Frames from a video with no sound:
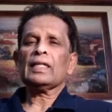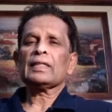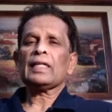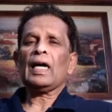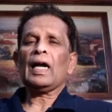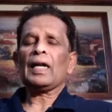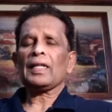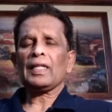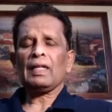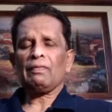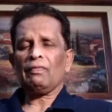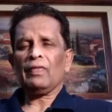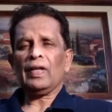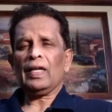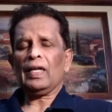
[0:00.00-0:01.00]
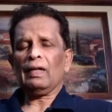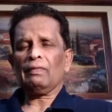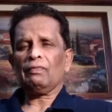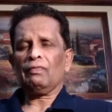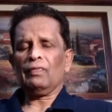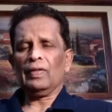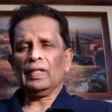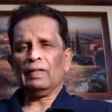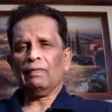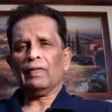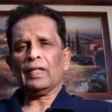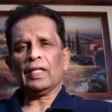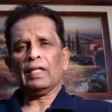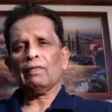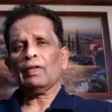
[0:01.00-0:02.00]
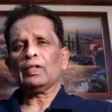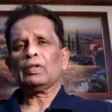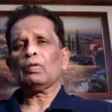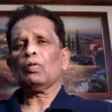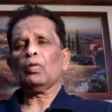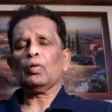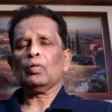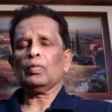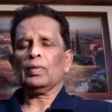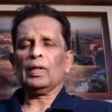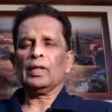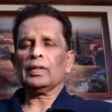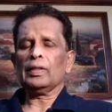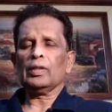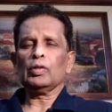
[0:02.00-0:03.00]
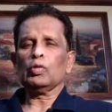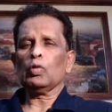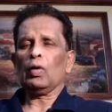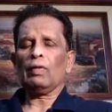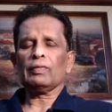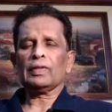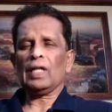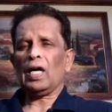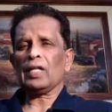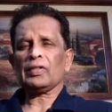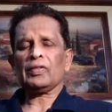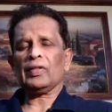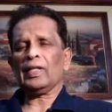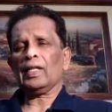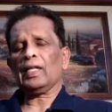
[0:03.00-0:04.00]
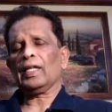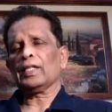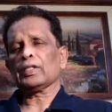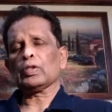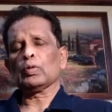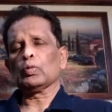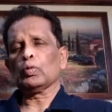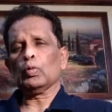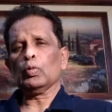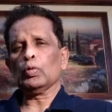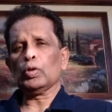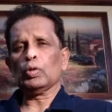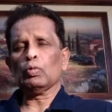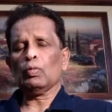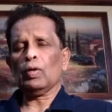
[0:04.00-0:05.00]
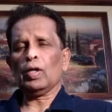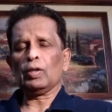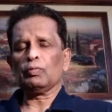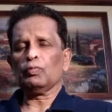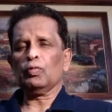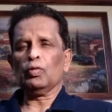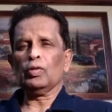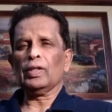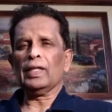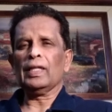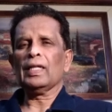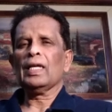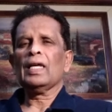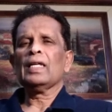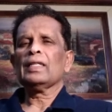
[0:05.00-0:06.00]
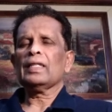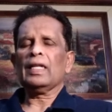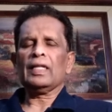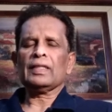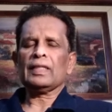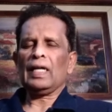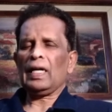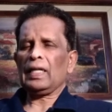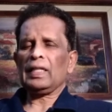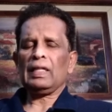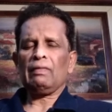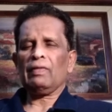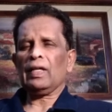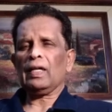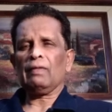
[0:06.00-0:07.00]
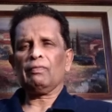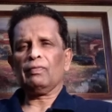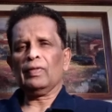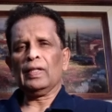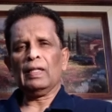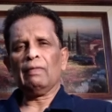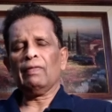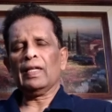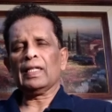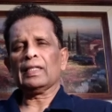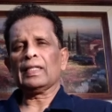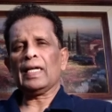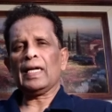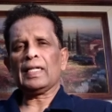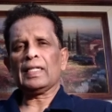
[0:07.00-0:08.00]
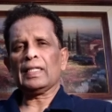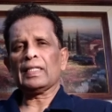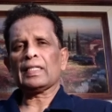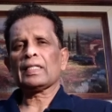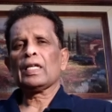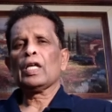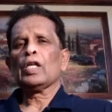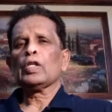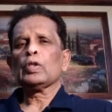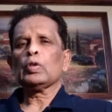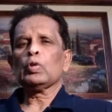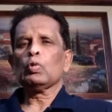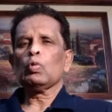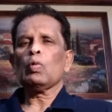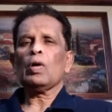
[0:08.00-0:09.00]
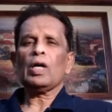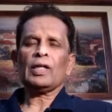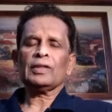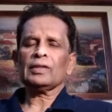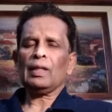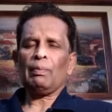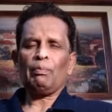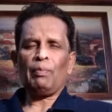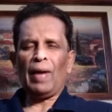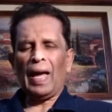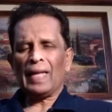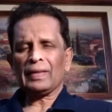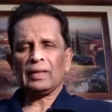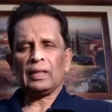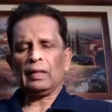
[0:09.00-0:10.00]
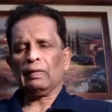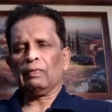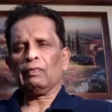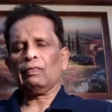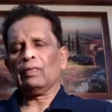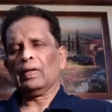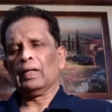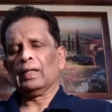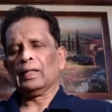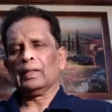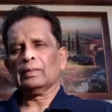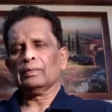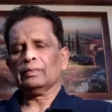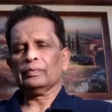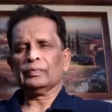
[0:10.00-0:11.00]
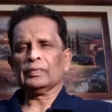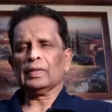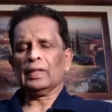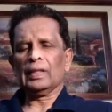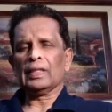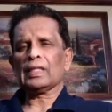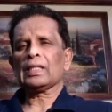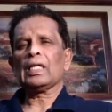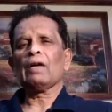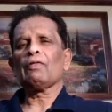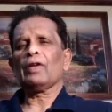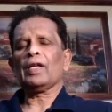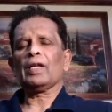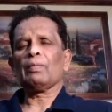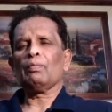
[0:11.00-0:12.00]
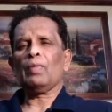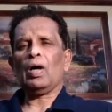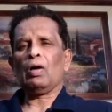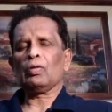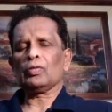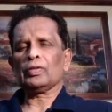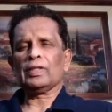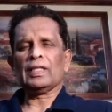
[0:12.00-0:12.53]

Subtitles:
another way of living, even though you have not realized who you are fully. There is another way of living, that is, you are in the path of discovering about